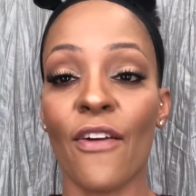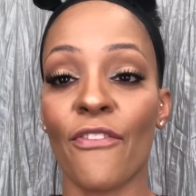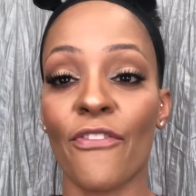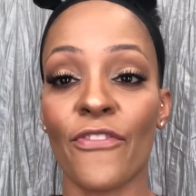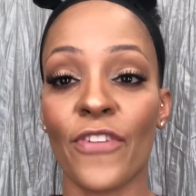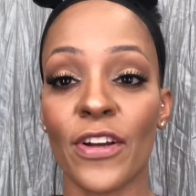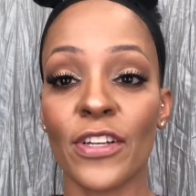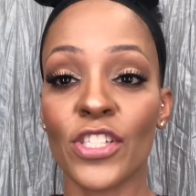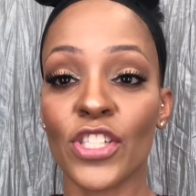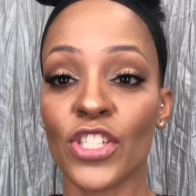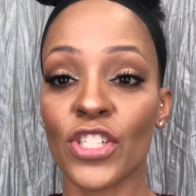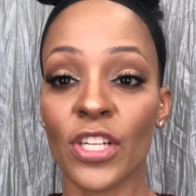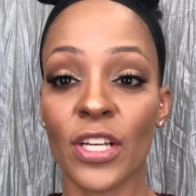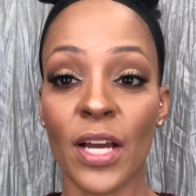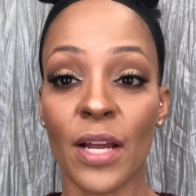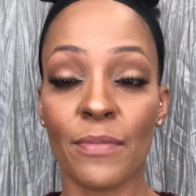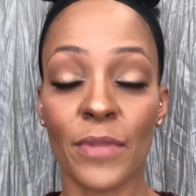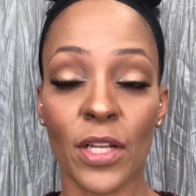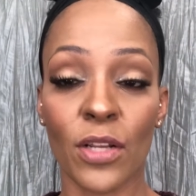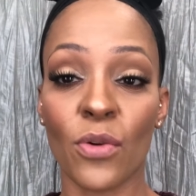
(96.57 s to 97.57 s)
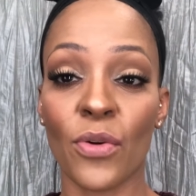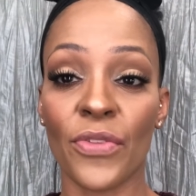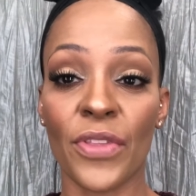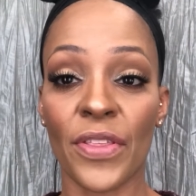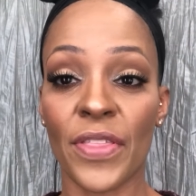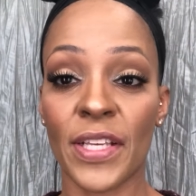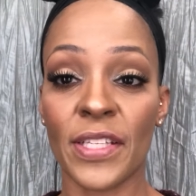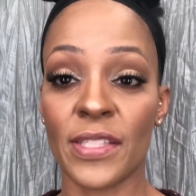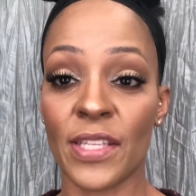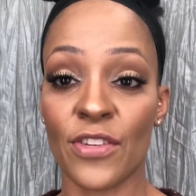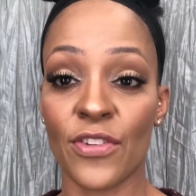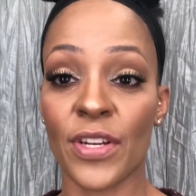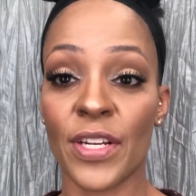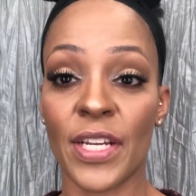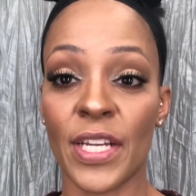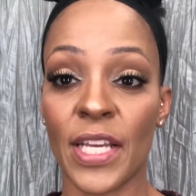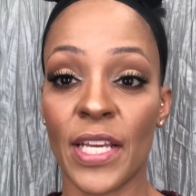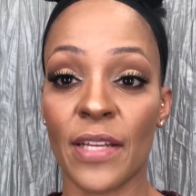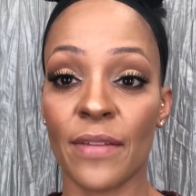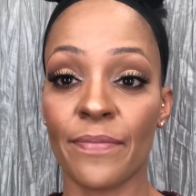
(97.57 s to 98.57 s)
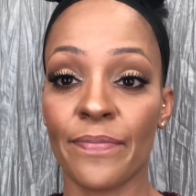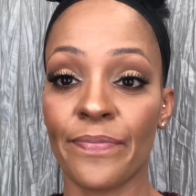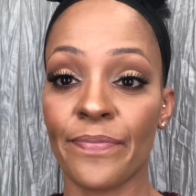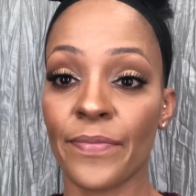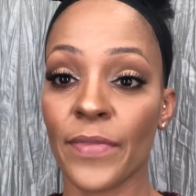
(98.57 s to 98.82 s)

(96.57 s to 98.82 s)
first, I'm gonna go over the things that you're gonna need.